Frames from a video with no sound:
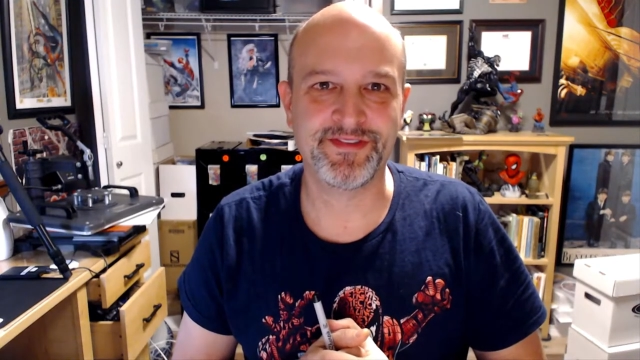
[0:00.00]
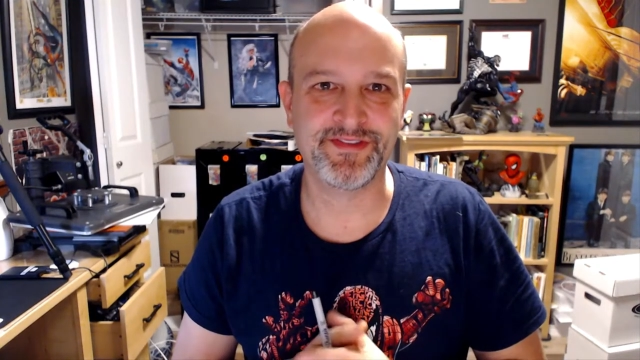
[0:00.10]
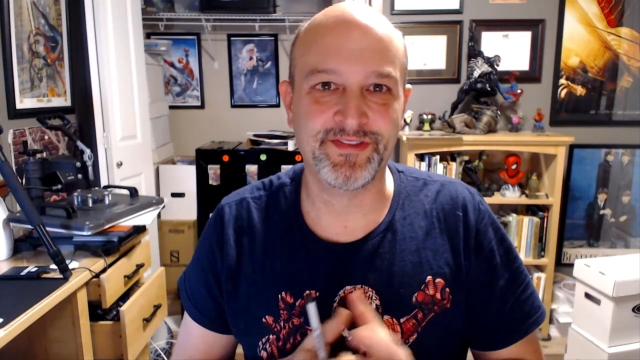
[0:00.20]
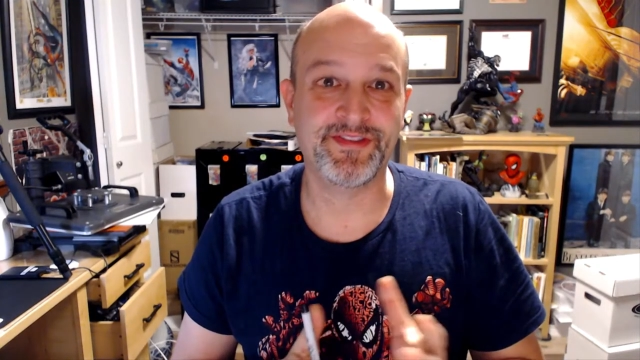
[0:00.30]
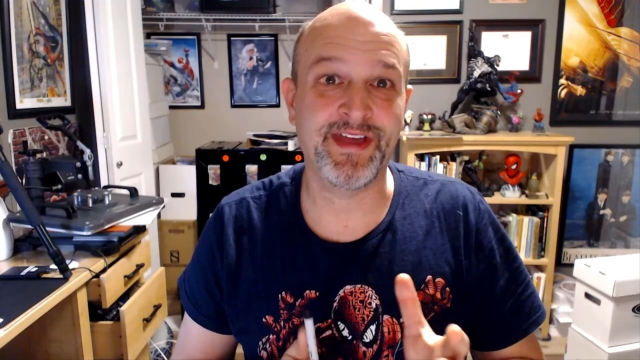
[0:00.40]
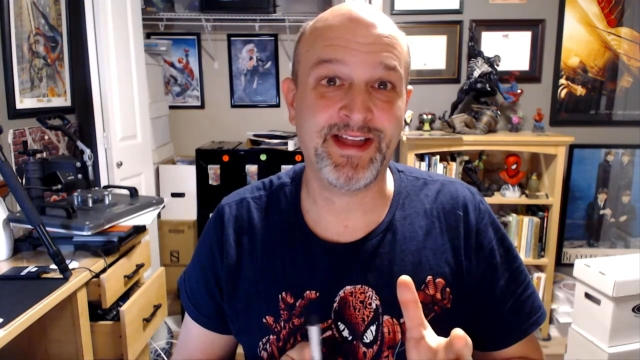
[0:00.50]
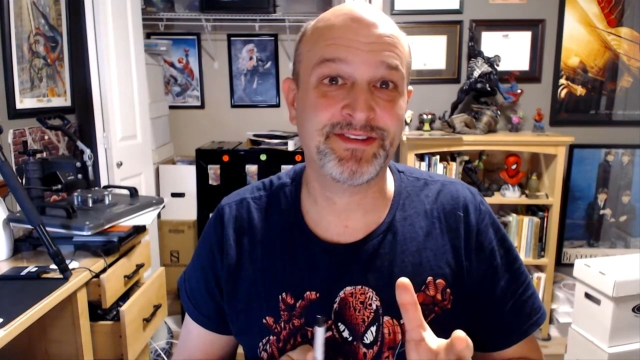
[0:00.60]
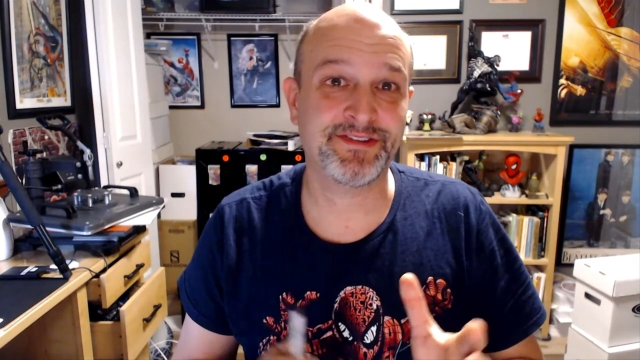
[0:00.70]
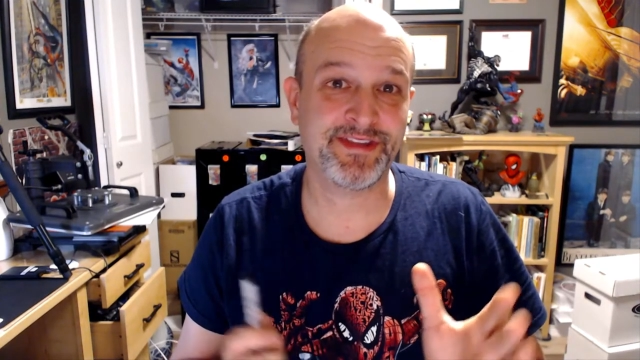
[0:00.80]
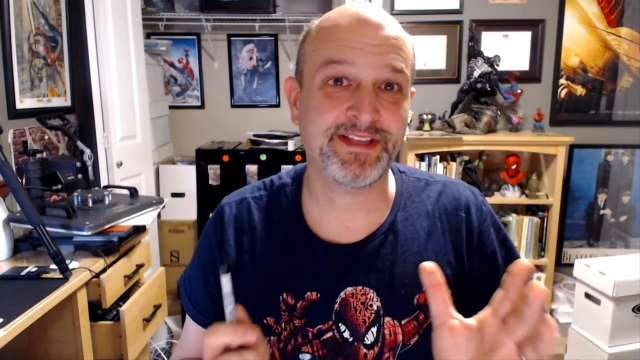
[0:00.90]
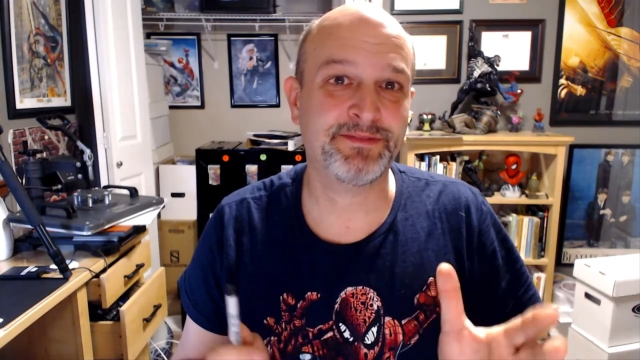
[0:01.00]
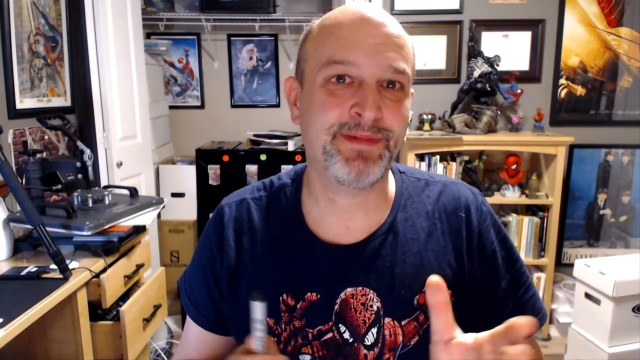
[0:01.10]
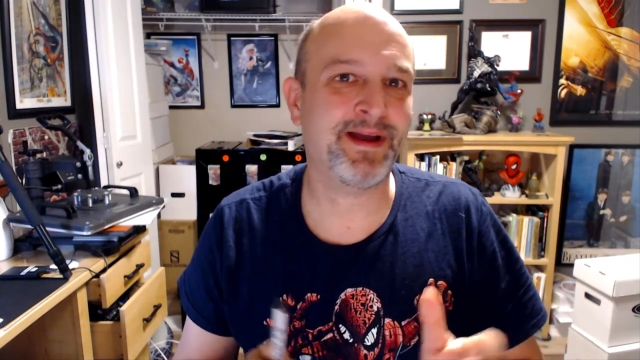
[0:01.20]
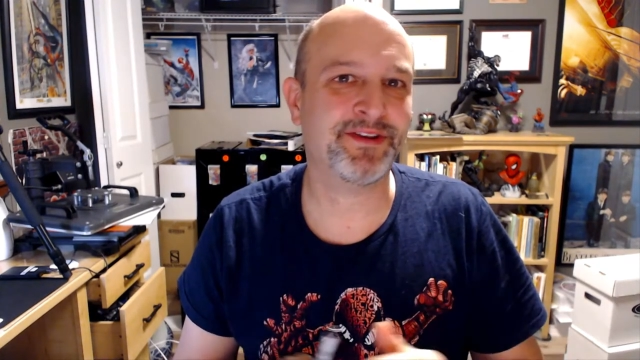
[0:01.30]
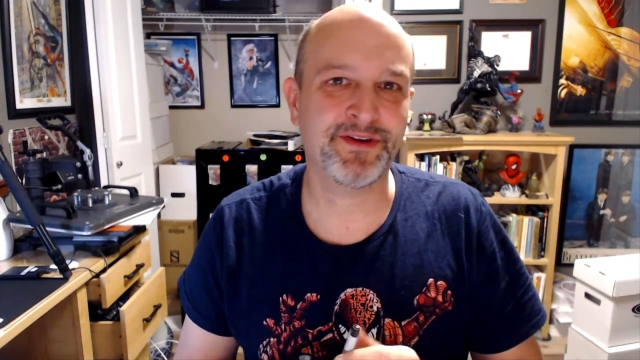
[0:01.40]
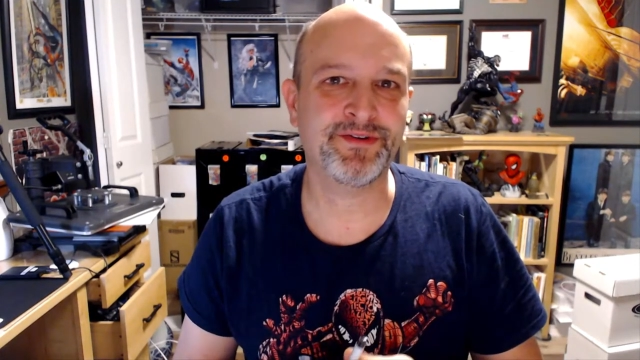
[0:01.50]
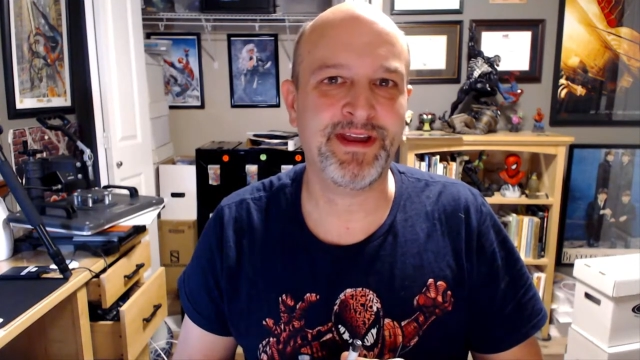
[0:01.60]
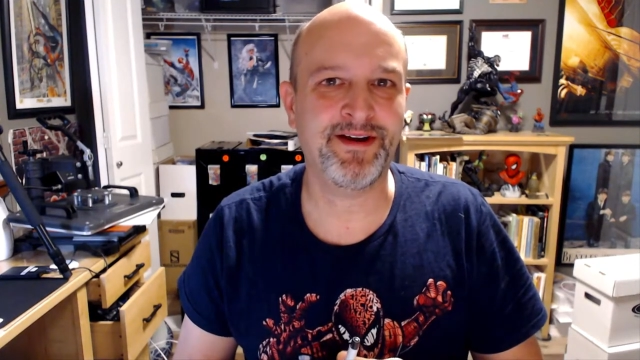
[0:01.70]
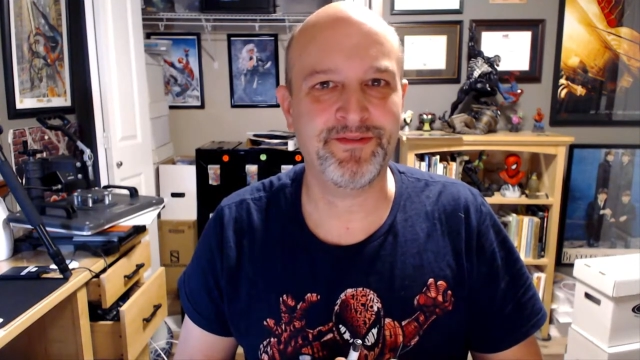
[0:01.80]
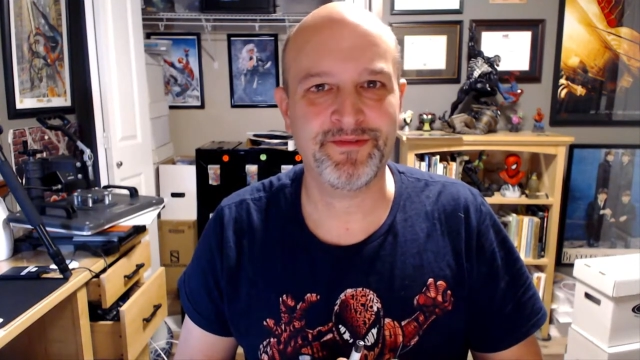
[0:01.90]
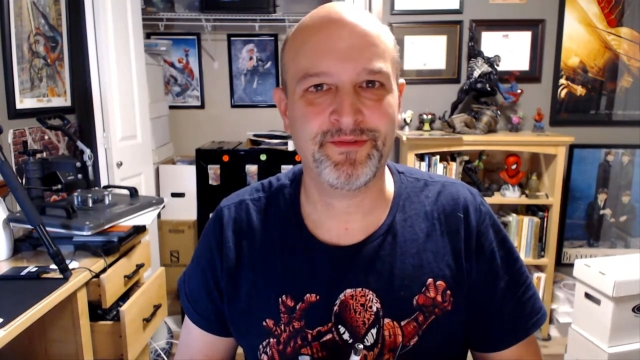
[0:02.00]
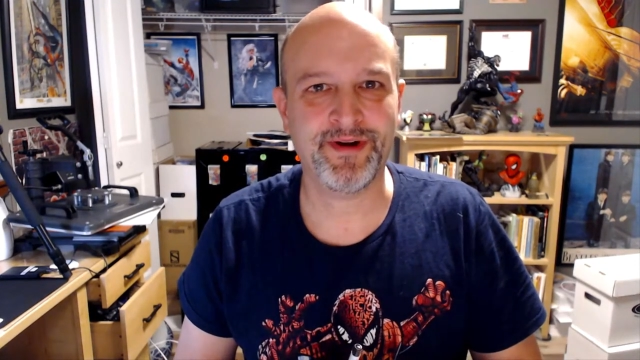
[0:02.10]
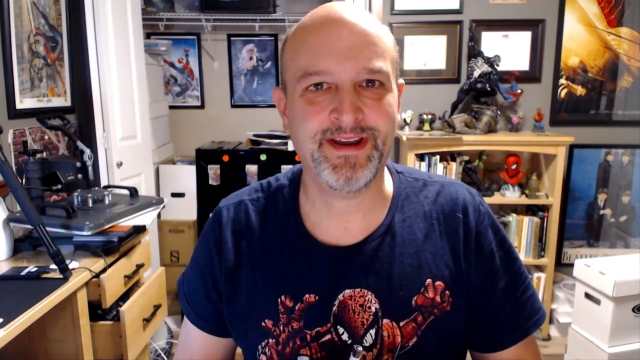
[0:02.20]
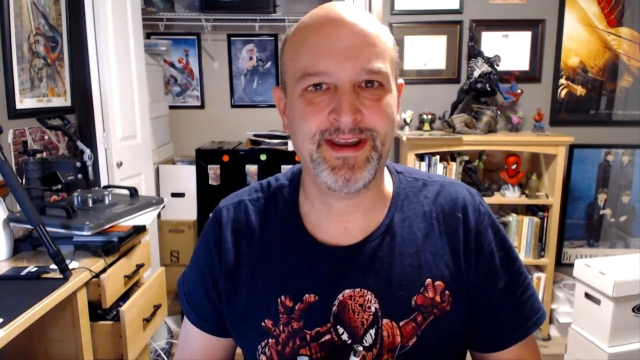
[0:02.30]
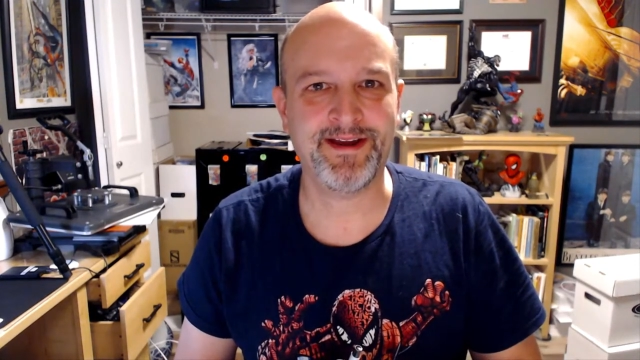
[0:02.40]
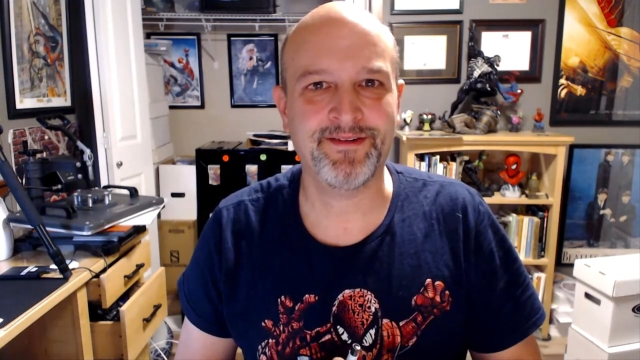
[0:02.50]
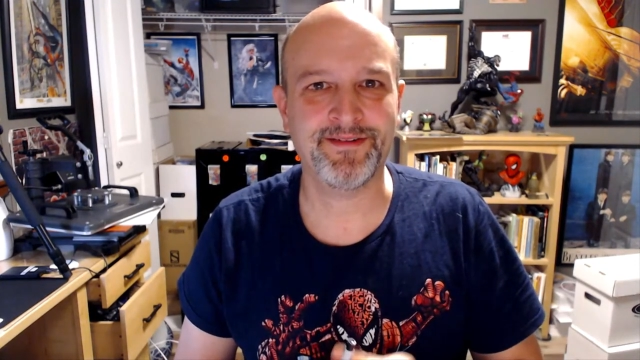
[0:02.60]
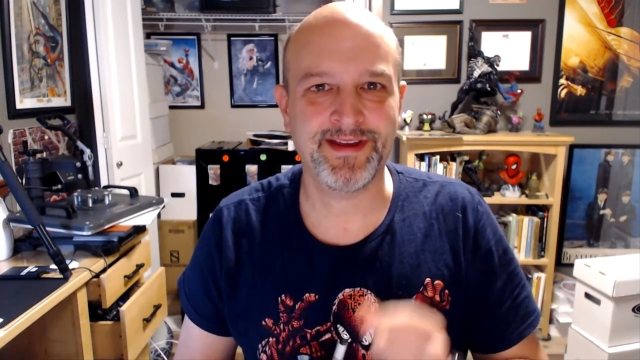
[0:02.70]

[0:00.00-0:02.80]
that that's about to go down right now.